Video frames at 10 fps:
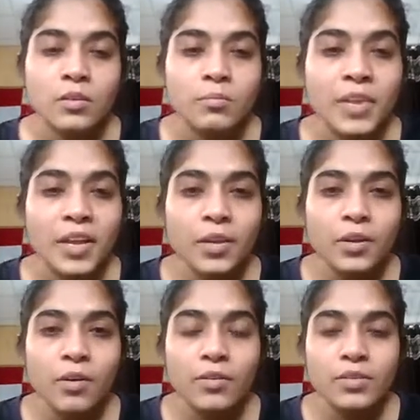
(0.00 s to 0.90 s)
Bring
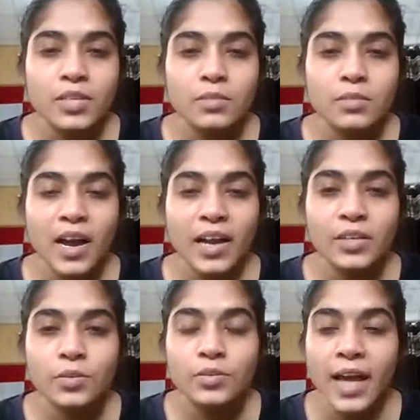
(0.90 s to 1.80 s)
your conscious
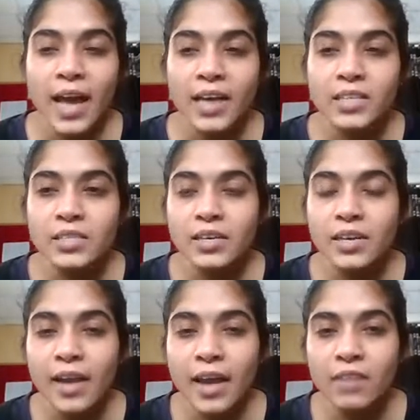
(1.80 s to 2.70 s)
mind to the
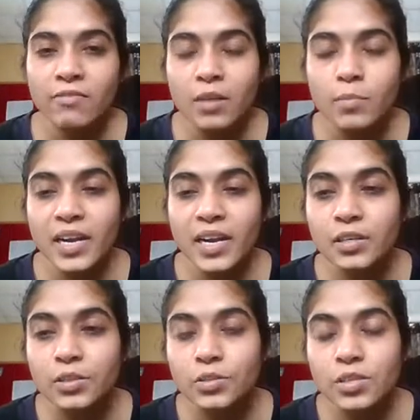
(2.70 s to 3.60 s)
external
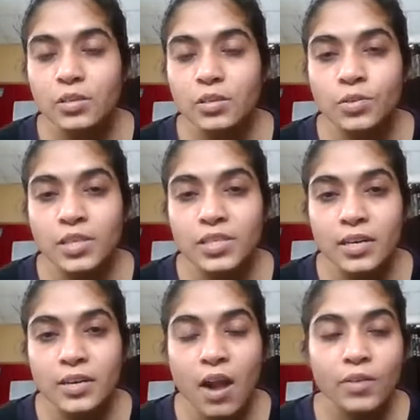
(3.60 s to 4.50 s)
environment, to the
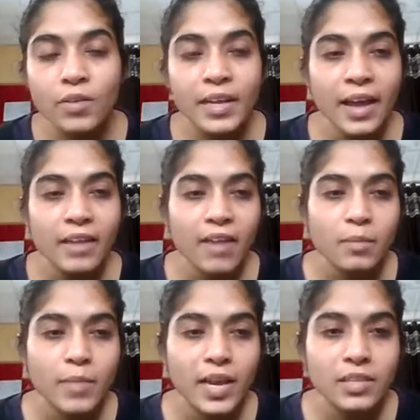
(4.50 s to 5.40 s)
surrounding
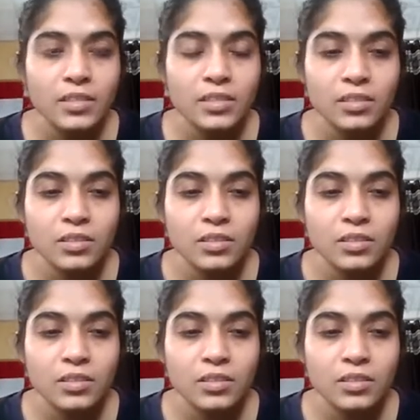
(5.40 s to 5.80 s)
environment,